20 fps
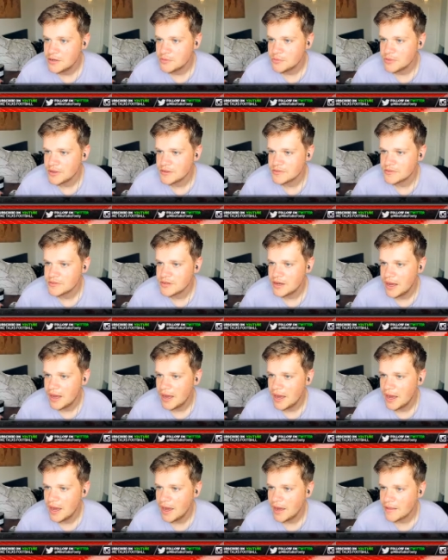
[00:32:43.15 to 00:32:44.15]
with
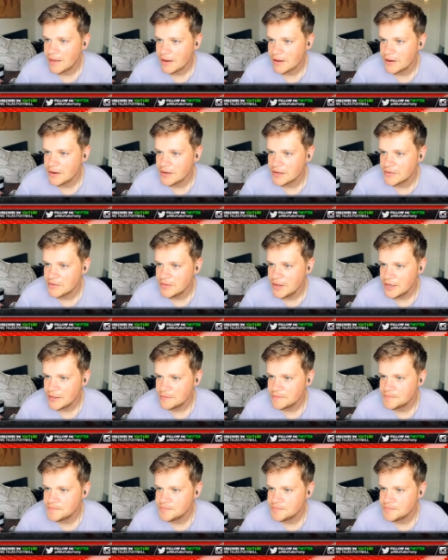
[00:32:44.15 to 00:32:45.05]
that kind of thing.